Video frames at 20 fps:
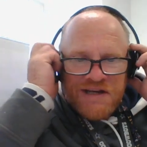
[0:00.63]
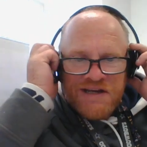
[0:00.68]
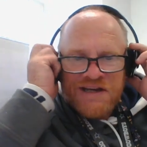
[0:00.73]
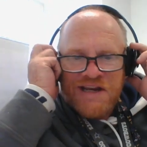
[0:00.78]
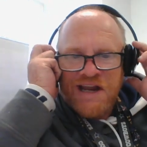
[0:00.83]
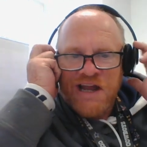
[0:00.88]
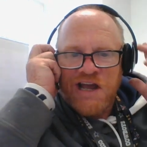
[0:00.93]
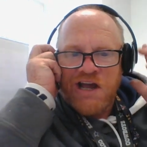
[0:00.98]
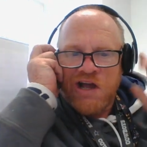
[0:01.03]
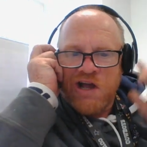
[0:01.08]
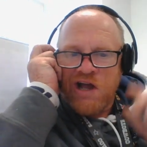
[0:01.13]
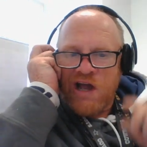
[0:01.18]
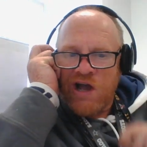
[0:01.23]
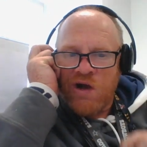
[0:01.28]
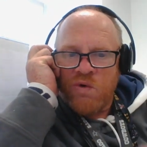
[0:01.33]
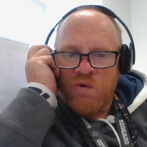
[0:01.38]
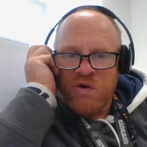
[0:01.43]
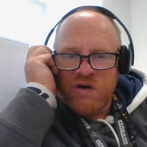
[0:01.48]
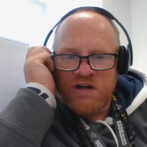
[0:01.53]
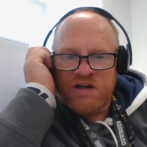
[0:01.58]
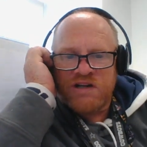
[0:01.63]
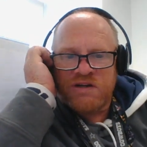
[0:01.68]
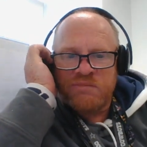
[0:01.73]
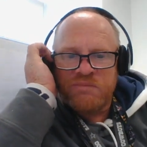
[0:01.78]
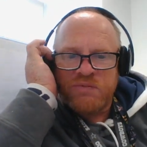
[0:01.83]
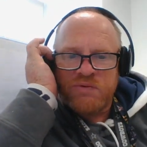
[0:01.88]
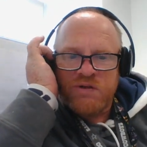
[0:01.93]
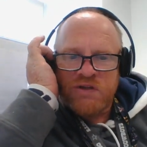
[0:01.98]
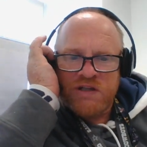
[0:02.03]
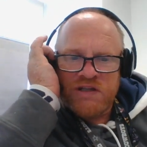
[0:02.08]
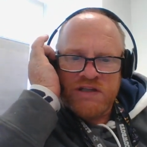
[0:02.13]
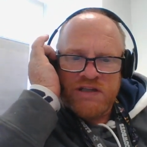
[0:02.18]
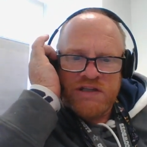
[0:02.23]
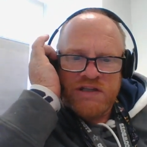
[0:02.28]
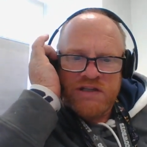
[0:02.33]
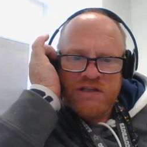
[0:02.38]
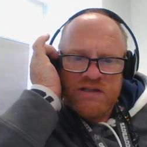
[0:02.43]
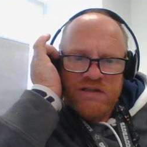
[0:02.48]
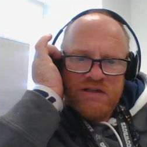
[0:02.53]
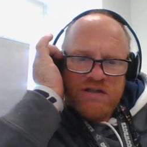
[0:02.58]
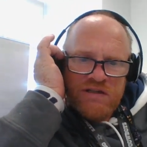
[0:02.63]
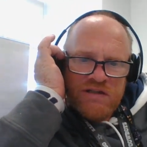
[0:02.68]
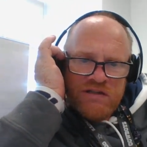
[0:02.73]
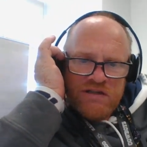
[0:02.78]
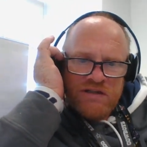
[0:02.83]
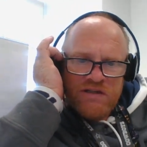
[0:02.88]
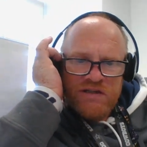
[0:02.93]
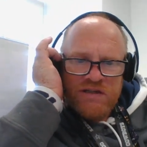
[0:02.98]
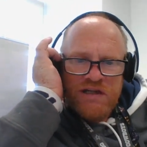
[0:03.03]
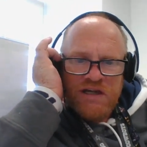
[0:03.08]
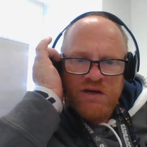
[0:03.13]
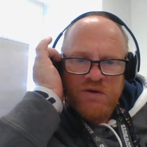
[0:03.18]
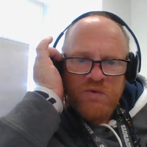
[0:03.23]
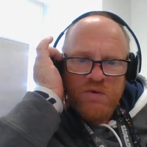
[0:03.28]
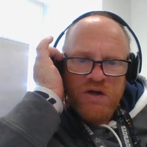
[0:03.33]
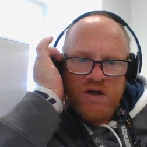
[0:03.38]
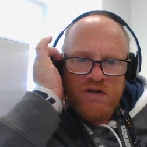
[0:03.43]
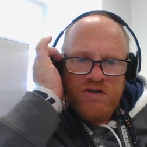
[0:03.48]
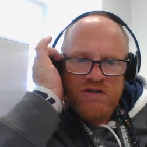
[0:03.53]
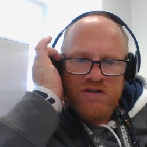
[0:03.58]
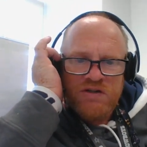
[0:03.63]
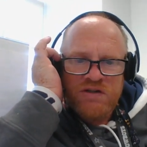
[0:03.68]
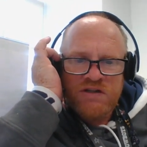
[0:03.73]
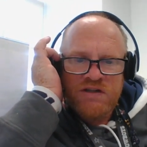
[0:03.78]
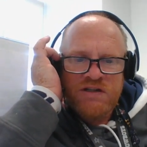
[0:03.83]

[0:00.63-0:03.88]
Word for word: Now, I want a complete, yeah, record.